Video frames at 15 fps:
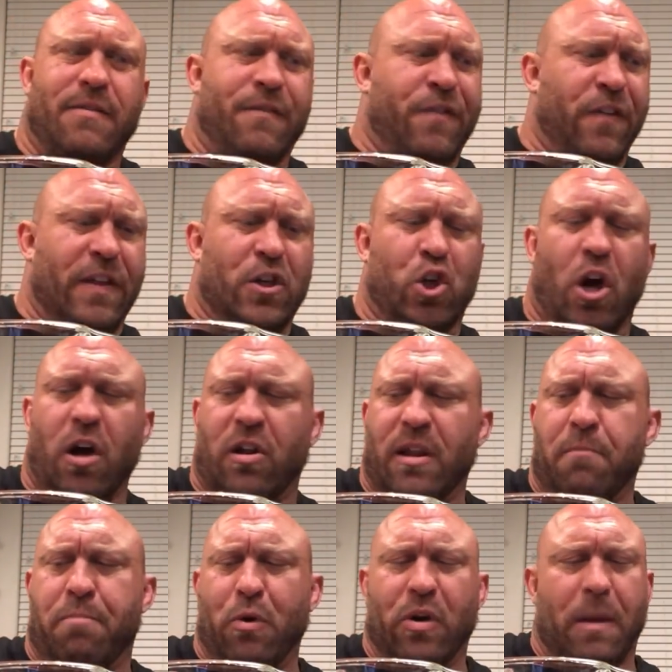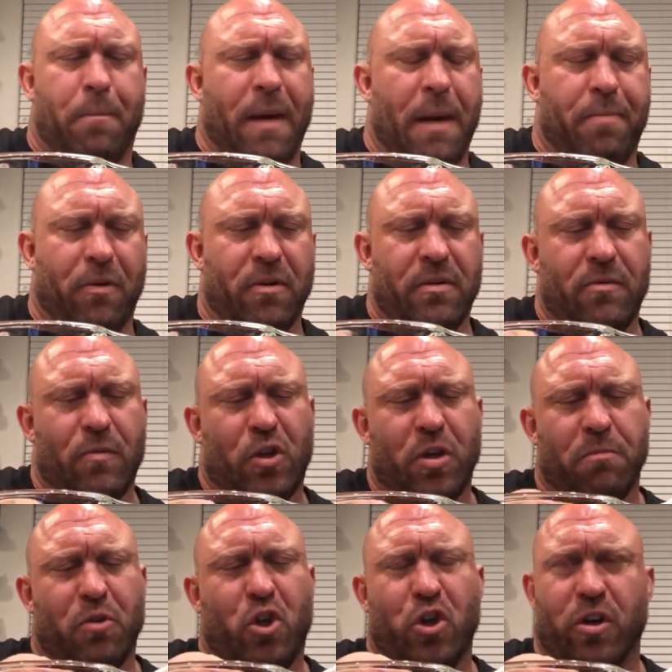for the chocolate Buddha pepper, which
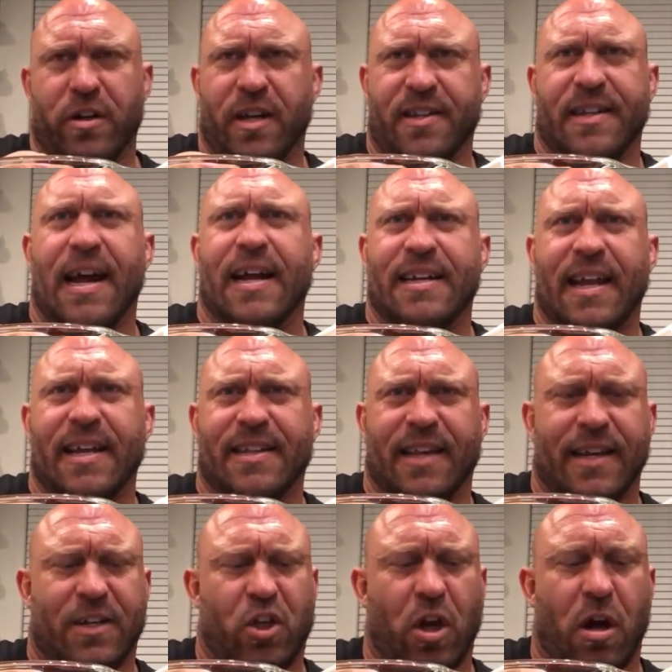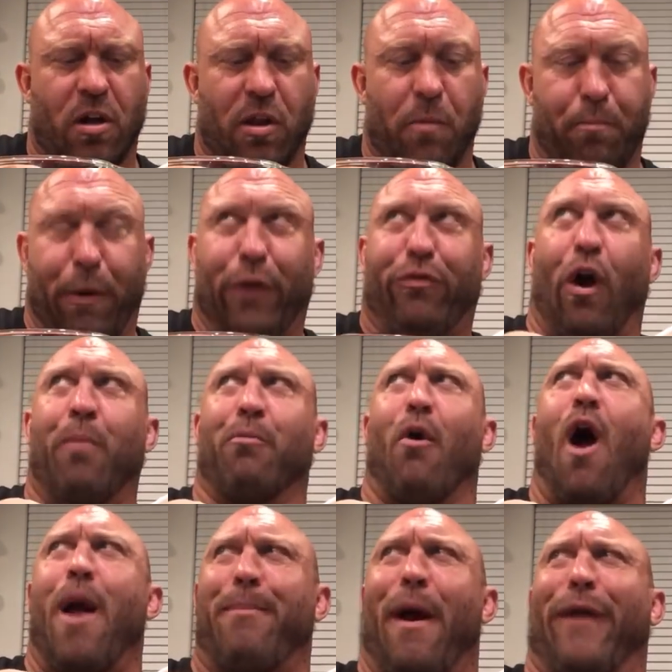I'm sure does not taste like chocolate. Big dumb
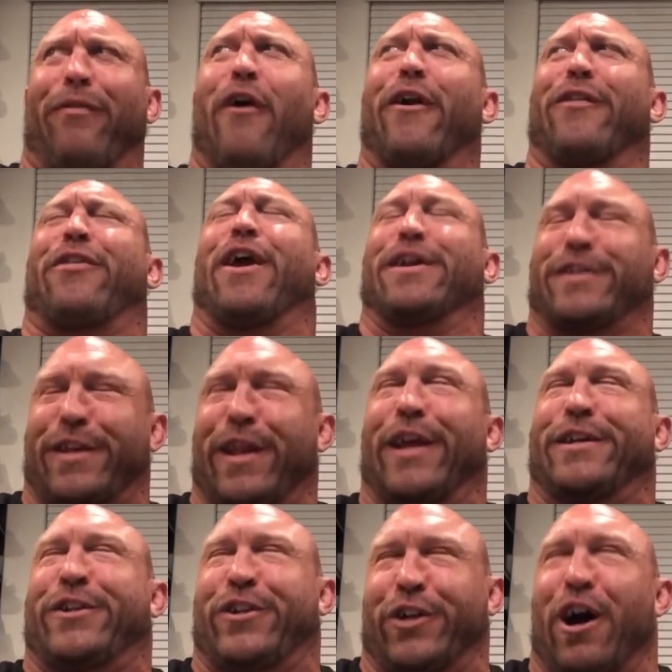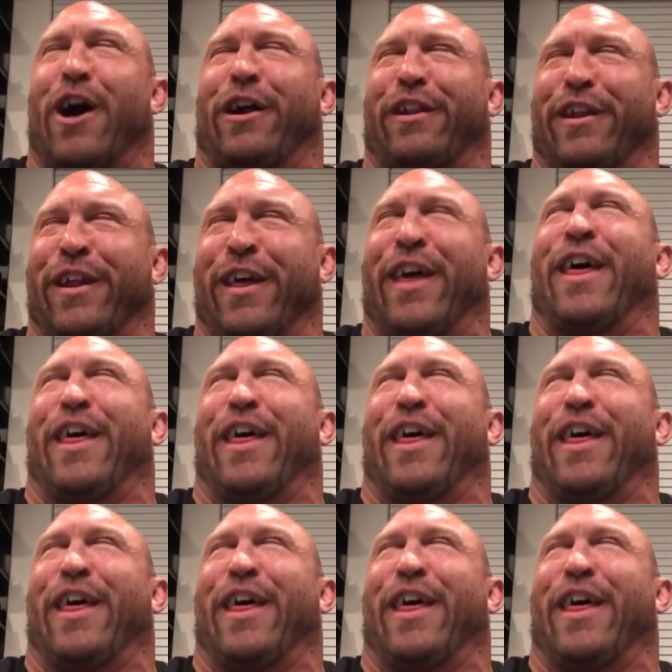Ryback thought it tasted like chocolate.